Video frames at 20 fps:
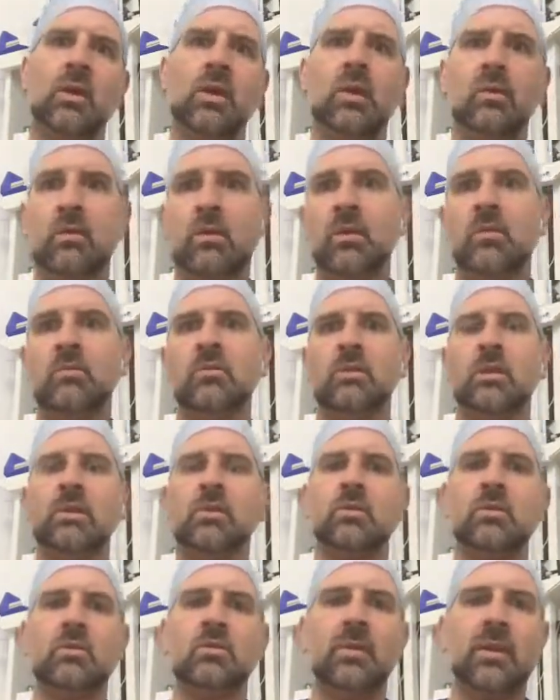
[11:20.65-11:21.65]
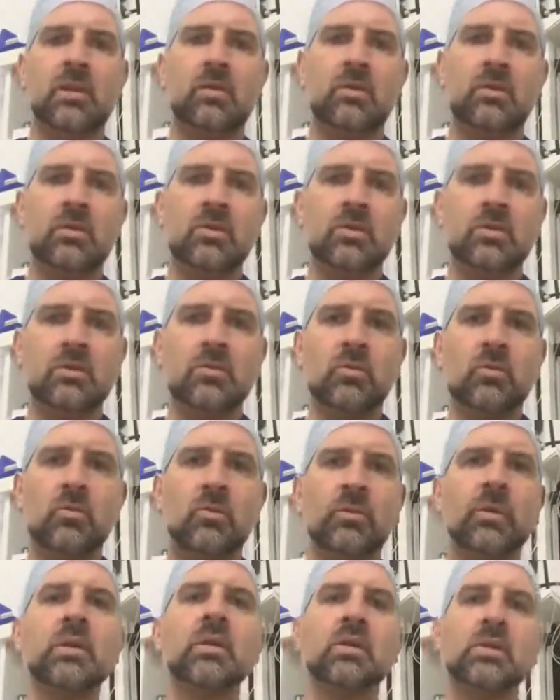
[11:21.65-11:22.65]
Don't think, oh, they're too big or they're too small
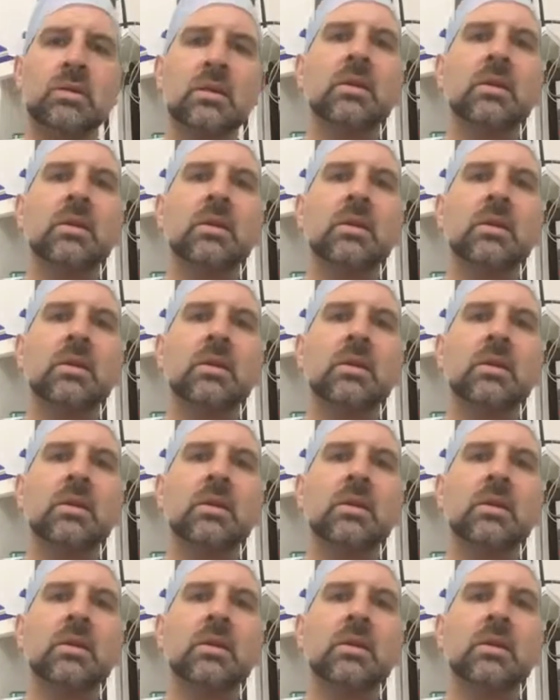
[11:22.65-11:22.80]
because,